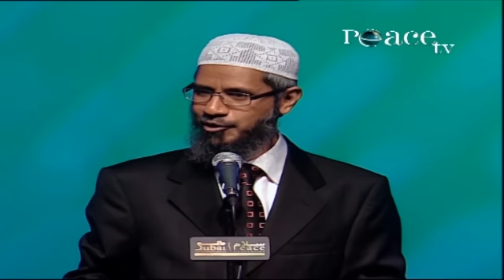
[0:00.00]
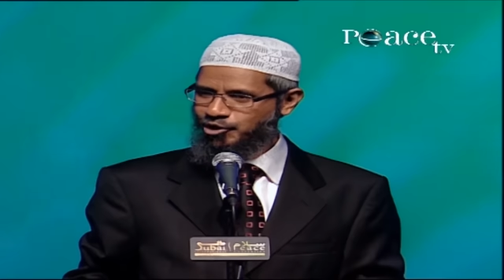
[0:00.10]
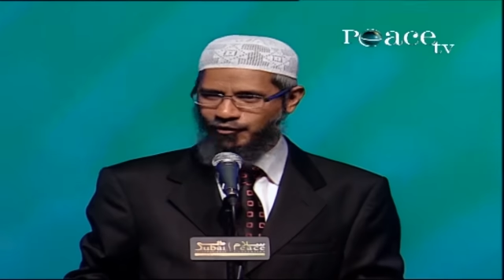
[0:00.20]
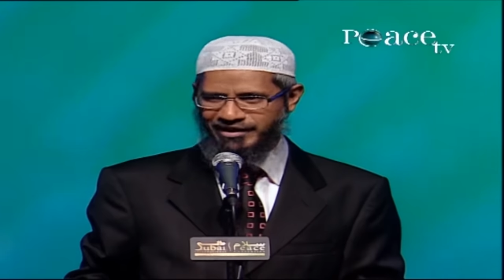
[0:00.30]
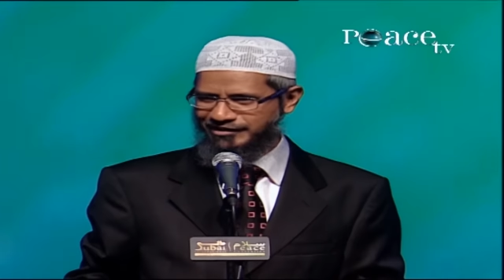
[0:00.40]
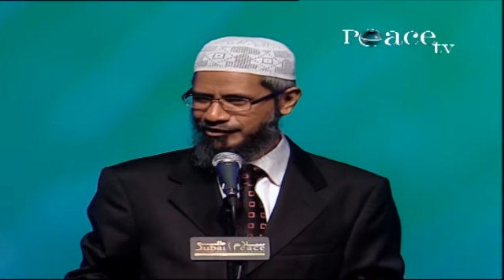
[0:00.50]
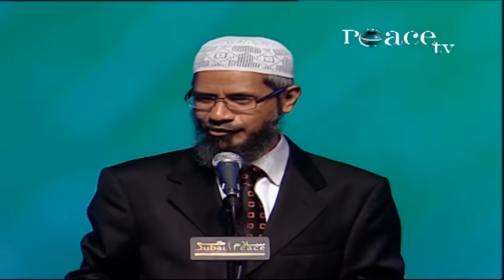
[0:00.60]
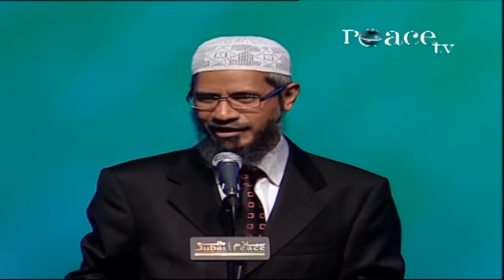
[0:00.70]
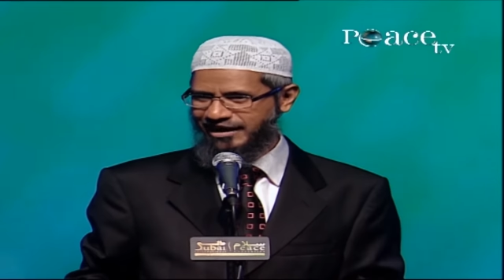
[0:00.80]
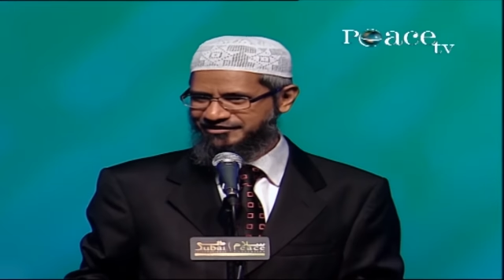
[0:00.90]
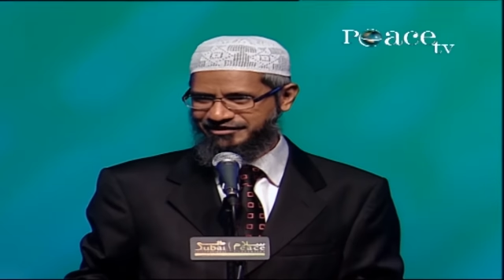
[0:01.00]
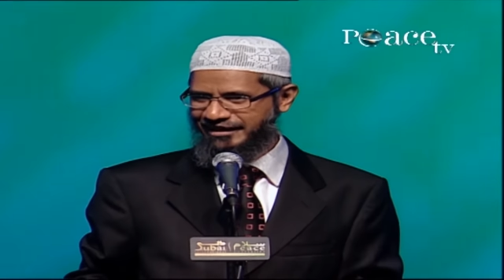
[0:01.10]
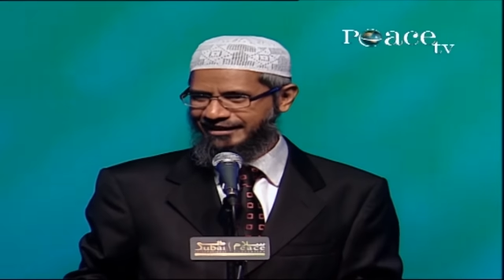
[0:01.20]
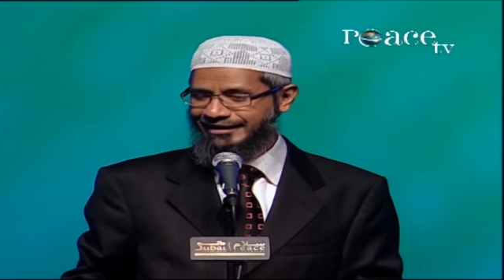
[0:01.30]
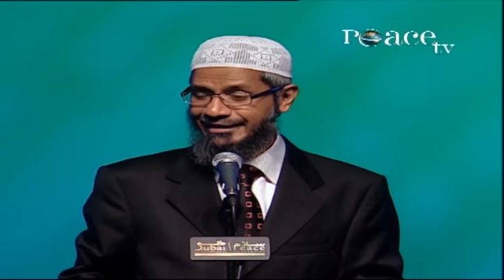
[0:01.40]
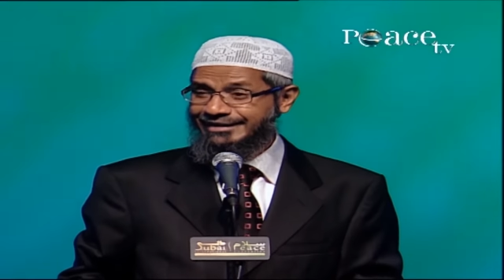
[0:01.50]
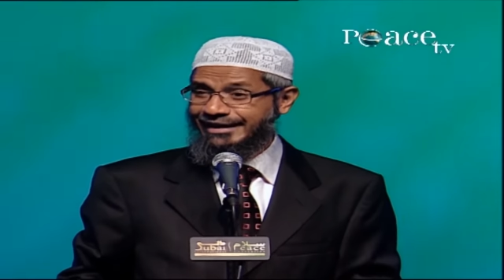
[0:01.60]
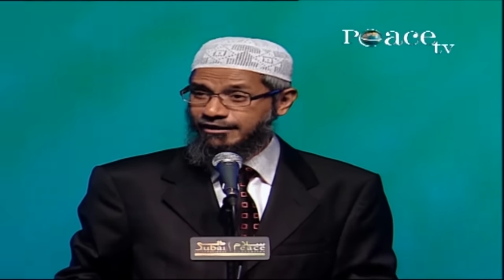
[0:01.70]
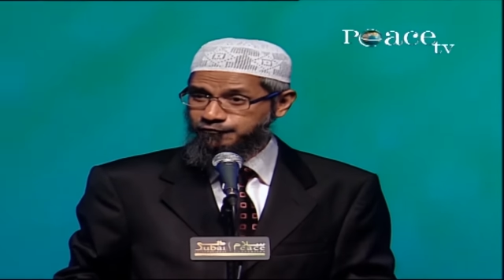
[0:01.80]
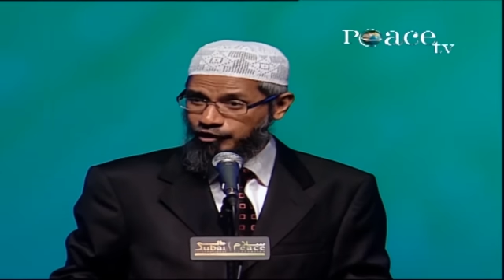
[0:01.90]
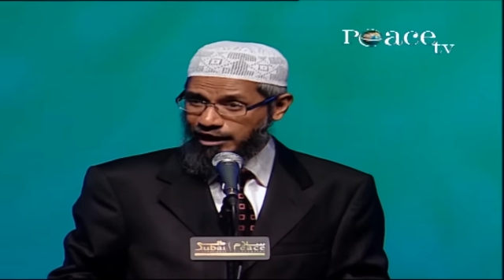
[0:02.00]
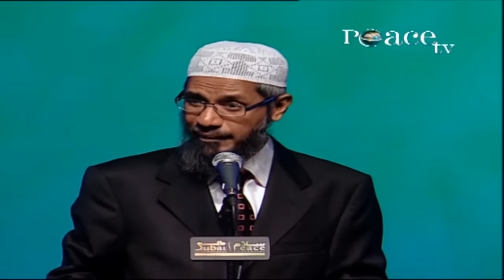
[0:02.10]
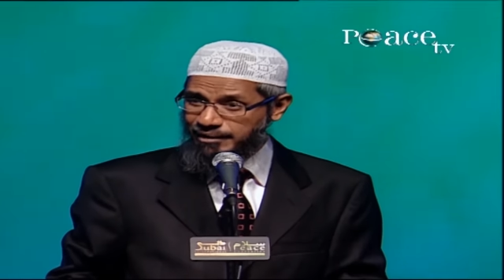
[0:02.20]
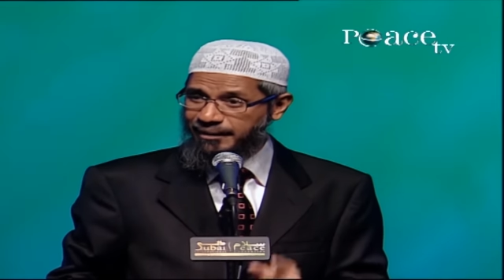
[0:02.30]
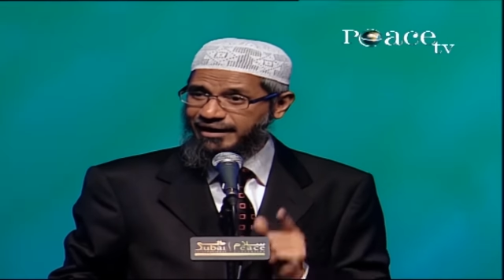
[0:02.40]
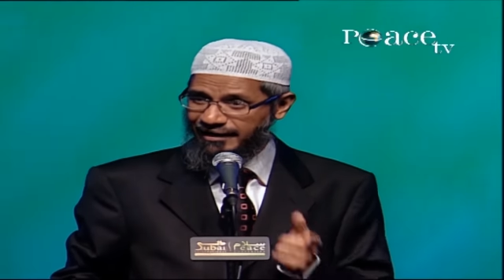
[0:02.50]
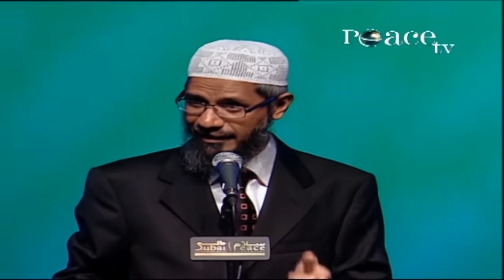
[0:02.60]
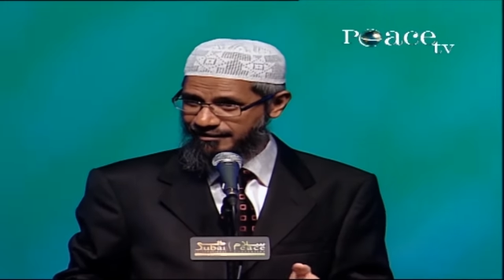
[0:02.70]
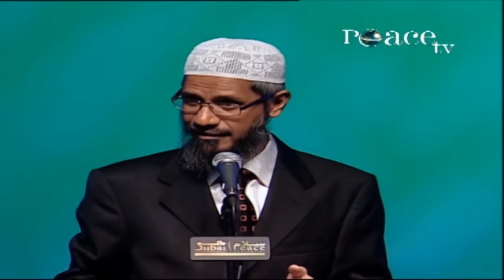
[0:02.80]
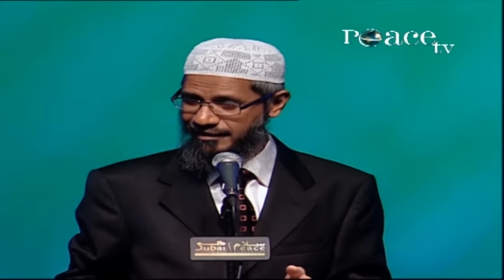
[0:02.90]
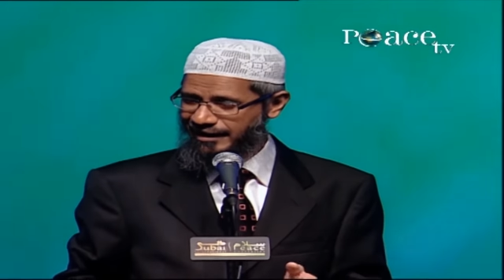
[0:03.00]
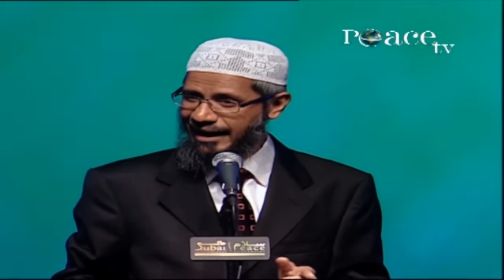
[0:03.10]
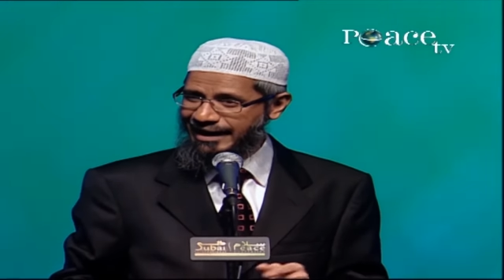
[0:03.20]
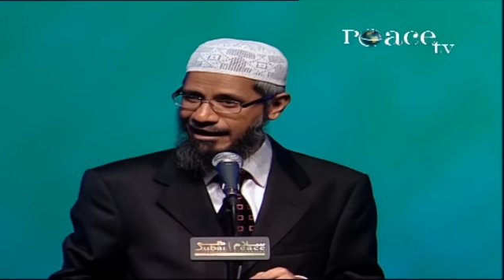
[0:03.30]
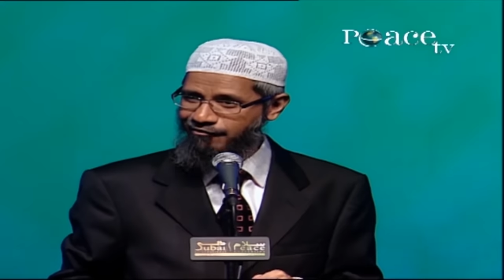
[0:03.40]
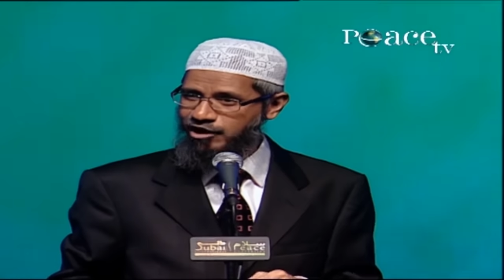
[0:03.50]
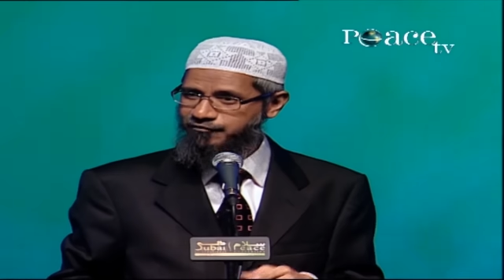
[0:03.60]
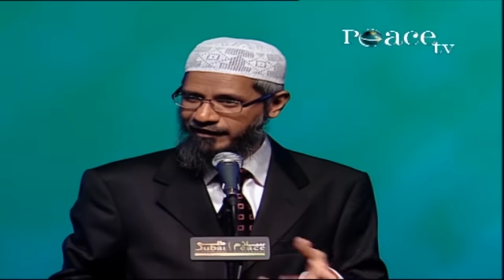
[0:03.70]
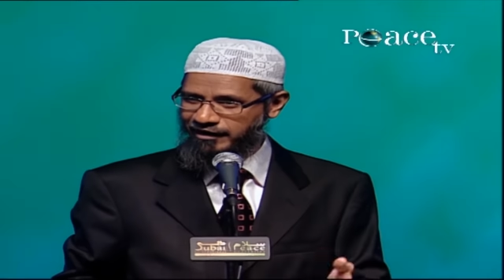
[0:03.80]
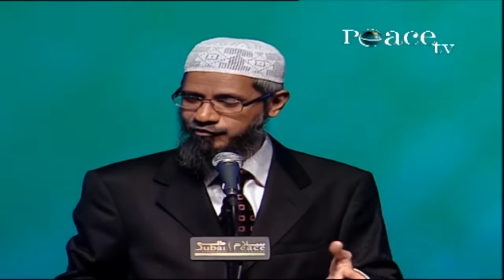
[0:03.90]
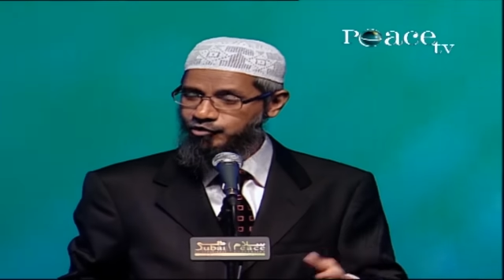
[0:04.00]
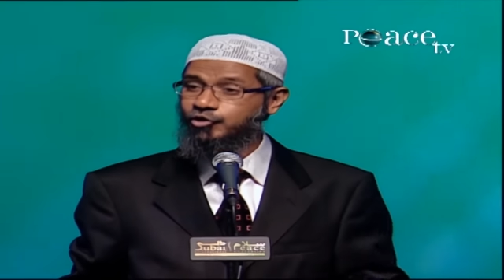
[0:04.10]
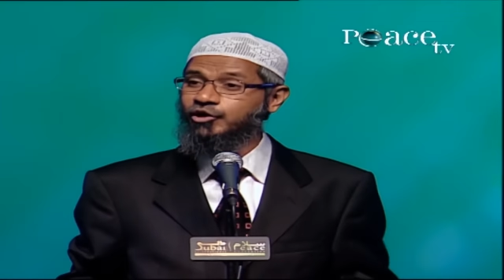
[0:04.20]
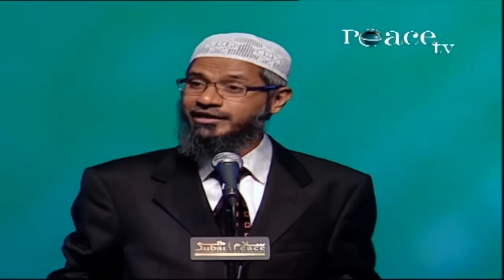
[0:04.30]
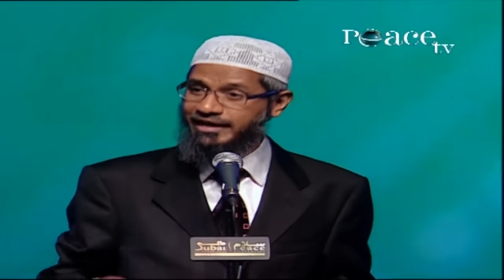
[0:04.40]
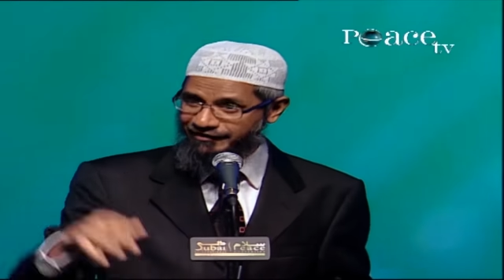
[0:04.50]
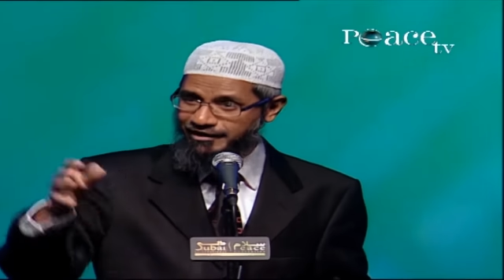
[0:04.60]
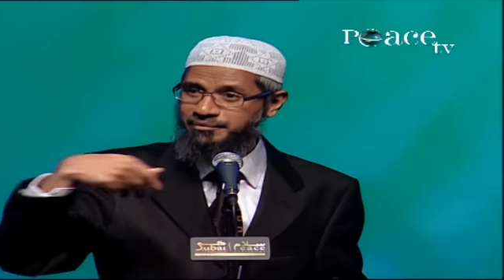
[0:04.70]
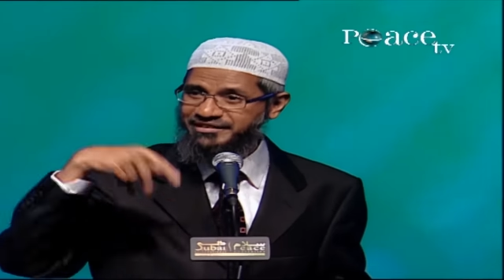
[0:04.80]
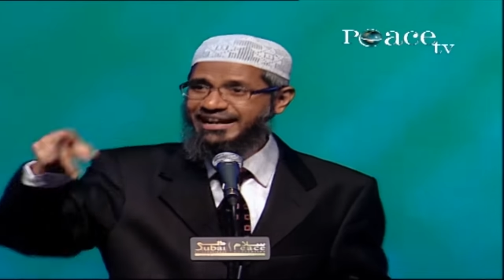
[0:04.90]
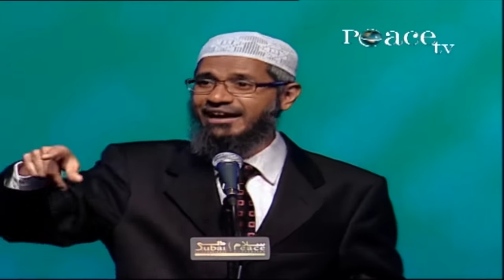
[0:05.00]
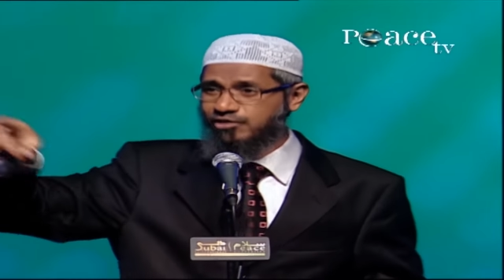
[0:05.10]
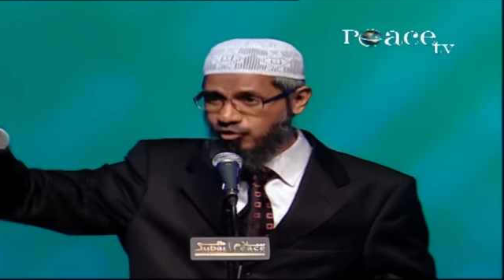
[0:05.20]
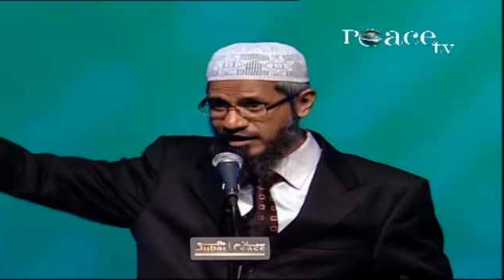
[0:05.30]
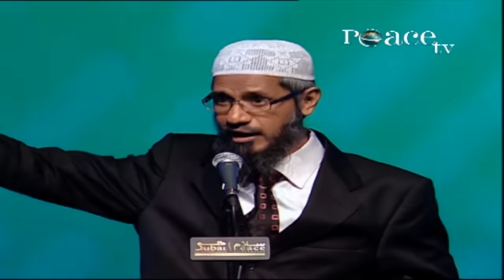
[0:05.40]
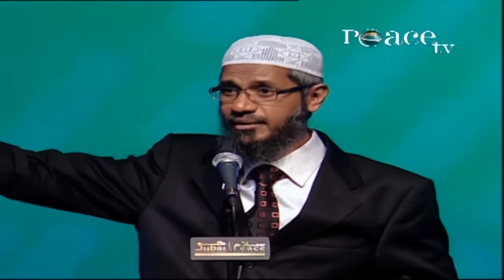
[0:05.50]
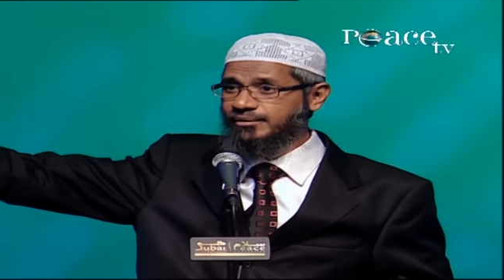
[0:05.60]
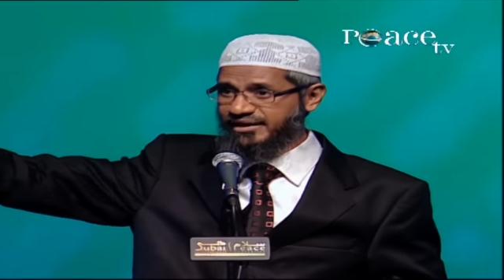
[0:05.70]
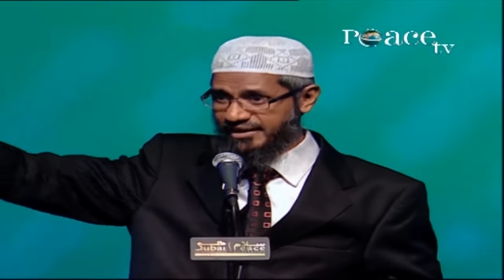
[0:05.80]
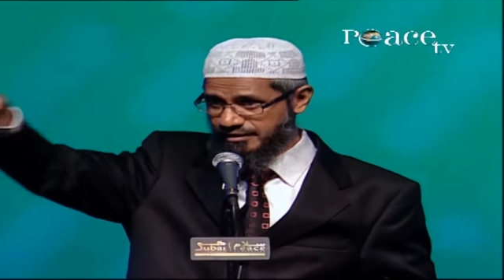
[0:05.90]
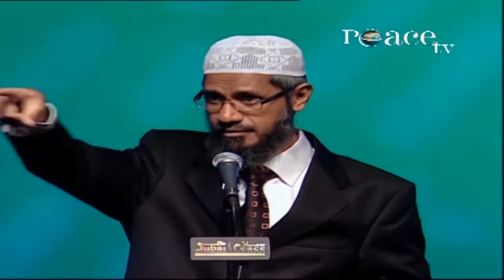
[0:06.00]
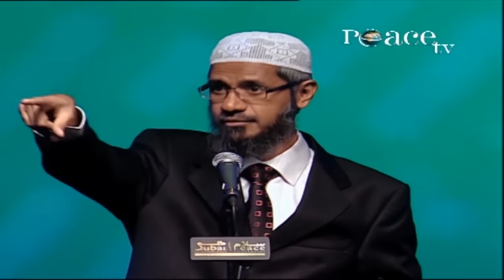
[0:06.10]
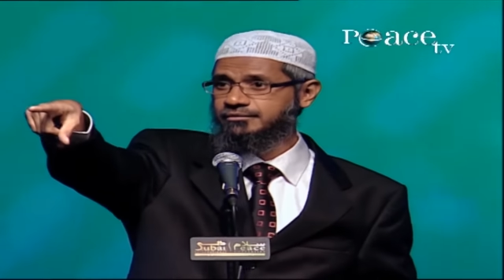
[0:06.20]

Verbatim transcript: nowhere does the Quran say that if you commit murder, Allah will not forgive you. Does it mean that I will go and commit murder?